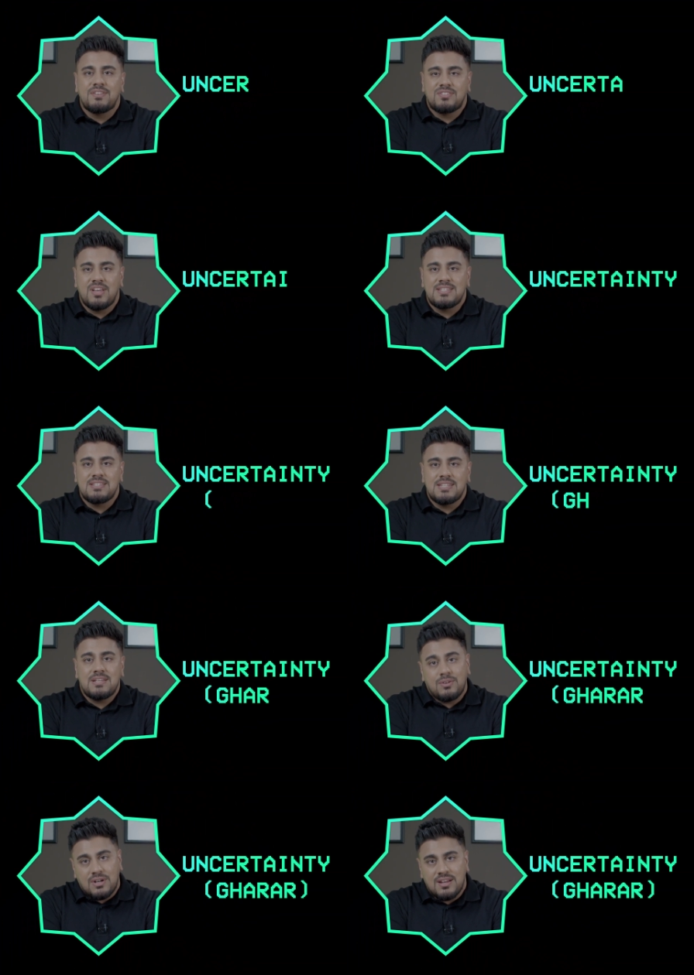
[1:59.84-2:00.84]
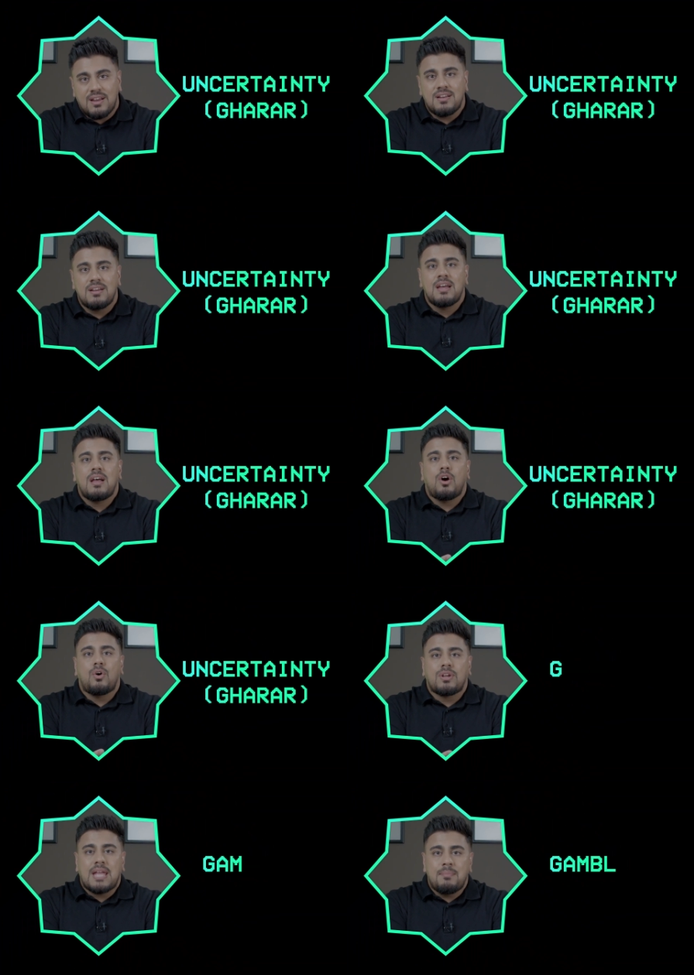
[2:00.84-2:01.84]
uncertainty or gharar
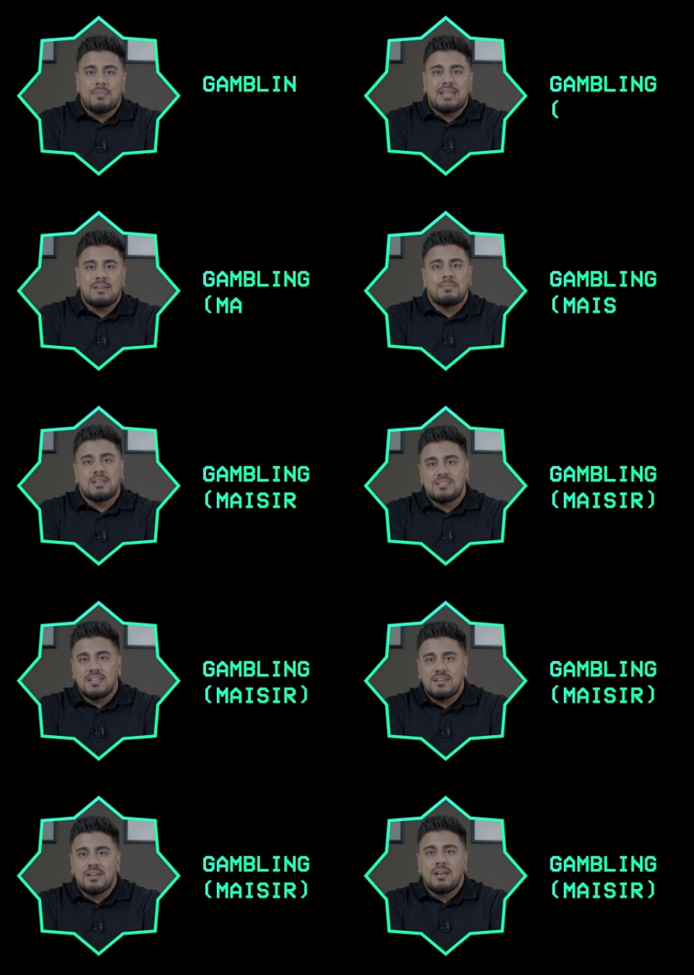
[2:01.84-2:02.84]
or gambling maisir